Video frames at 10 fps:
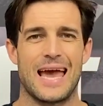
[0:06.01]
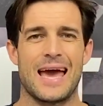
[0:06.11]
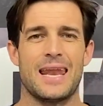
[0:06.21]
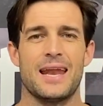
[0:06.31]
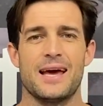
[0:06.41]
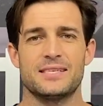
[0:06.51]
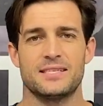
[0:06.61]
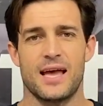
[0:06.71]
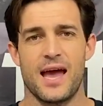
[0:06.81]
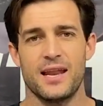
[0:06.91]

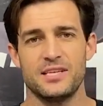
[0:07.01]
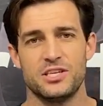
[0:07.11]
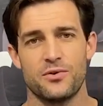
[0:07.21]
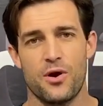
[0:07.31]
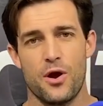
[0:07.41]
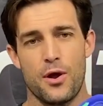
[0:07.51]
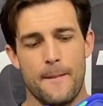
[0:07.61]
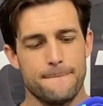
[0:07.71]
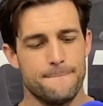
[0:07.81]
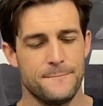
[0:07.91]
Adidas Adizero
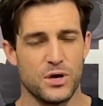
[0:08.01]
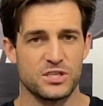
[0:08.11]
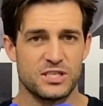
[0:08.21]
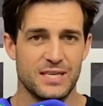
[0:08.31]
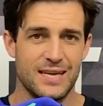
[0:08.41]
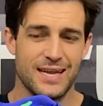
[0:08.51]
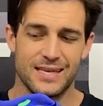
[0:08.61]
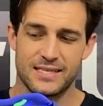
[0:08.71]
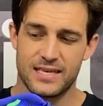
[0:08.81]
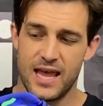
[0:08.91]
Boston
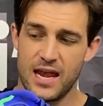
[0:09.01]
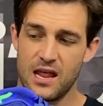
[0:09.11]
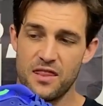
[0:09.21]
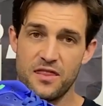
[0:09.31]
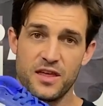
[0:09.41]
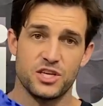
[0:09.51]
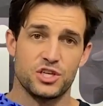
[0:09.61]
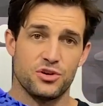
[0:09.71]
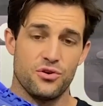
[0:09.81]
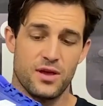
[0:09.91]
10. This
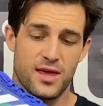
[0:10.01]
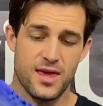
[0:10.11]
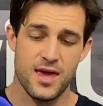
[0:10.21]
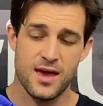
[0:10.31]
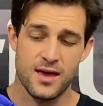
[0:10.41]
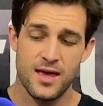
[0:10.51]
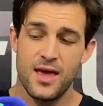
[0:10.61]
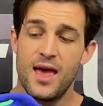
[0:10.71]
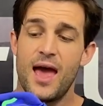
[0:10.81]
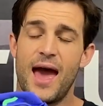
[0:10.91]
shoe here
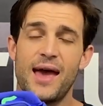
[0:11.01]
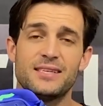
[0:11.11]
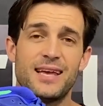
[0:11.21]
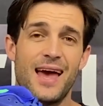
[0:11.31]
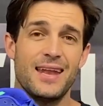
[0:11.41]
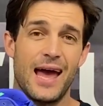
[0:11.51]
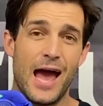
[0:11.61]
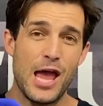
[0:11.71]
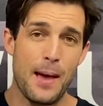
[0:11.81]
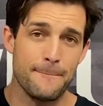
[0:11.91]
has had
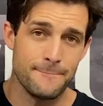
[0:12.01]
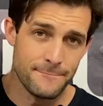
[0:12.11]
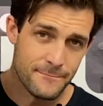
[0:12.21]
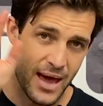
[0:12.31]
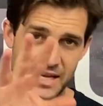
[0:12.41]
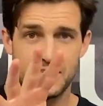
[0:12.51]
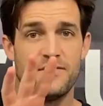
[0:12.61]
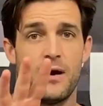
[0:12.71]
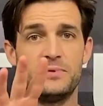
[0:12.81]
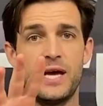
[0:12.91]
a
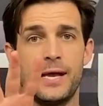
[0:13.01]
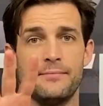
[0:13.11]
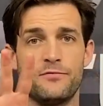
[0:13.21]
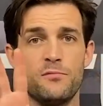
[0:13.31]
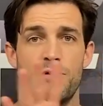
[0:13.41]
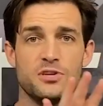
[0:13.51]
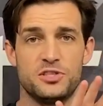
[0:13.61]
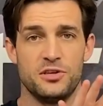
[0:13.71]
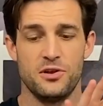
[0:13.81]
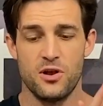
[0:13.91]
massive update from
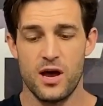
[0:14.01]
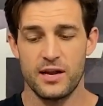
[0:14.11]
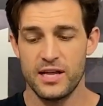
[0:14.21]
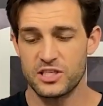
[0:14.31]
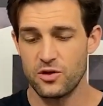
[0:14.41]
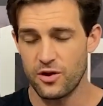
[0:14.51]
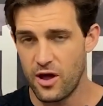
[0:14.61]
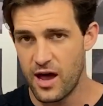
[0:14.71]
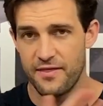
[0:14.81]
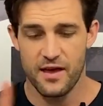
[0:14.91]
Boston 9. Let's not
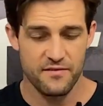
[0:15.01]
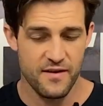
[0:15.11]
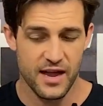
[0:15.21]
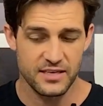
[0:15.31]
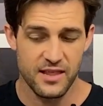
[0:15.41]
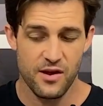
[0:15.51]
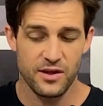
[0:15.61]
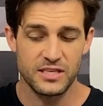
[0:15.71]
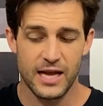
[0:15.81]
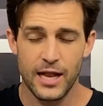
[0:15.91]
hide that fact. There
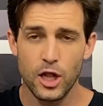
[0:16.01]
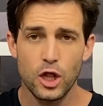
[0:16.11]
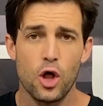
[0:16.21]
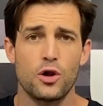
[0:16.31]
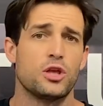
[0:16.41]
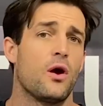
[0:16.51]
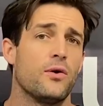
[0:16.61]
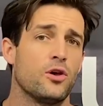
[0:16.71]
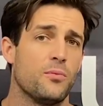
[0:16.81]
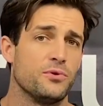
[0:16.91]
is a lot
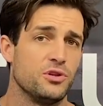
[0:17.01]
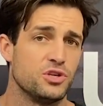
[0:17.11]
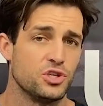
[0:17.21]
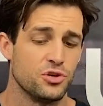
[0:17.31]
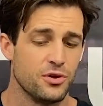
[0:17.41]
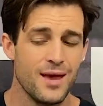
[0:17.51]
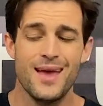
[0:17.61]
going on with this shoe,